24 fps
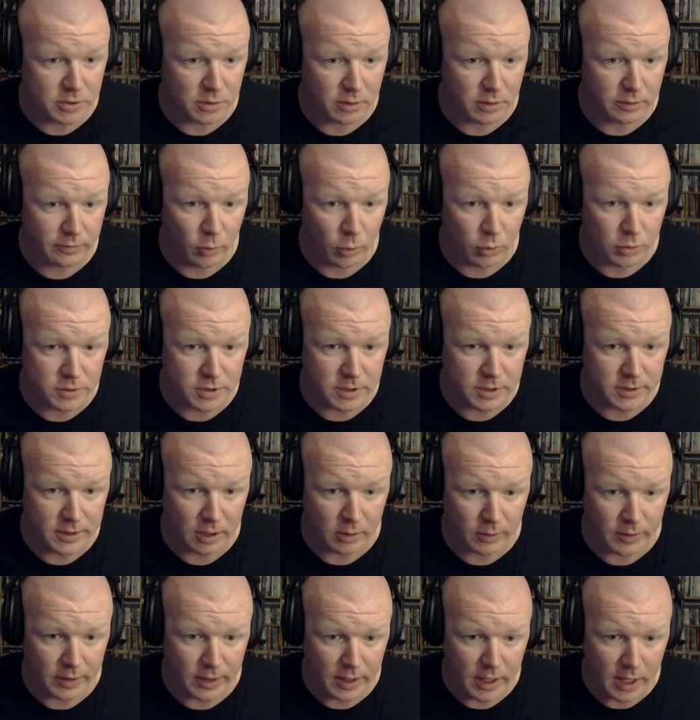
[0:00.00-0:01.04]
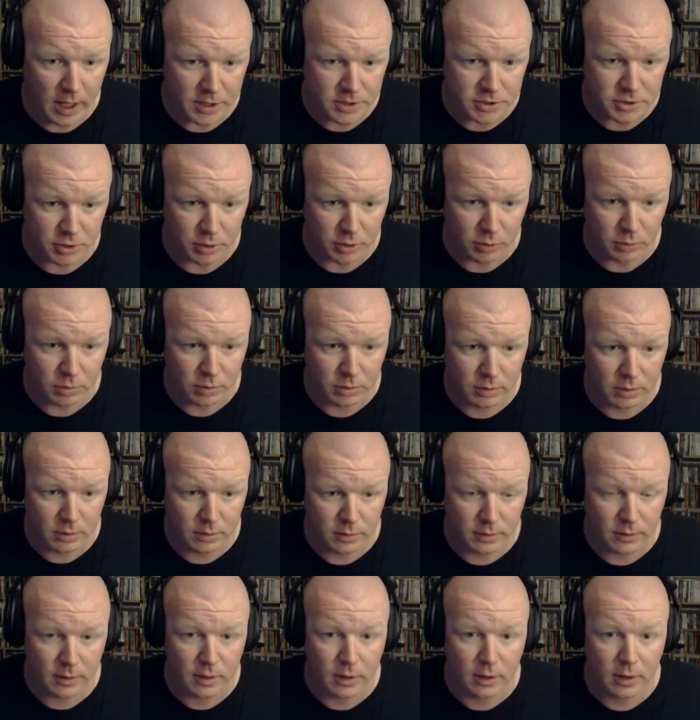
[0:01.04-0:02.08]
of course, he's not going to catch you.
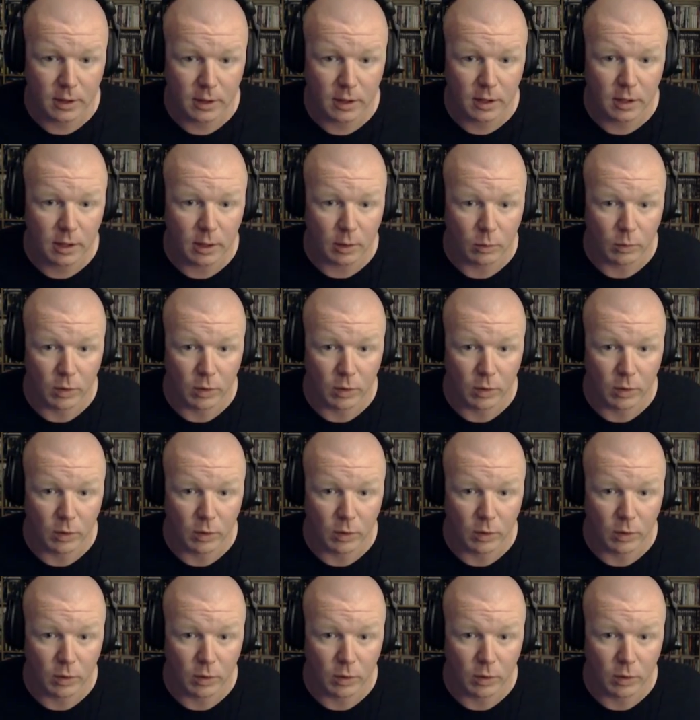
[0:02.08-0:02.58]
Run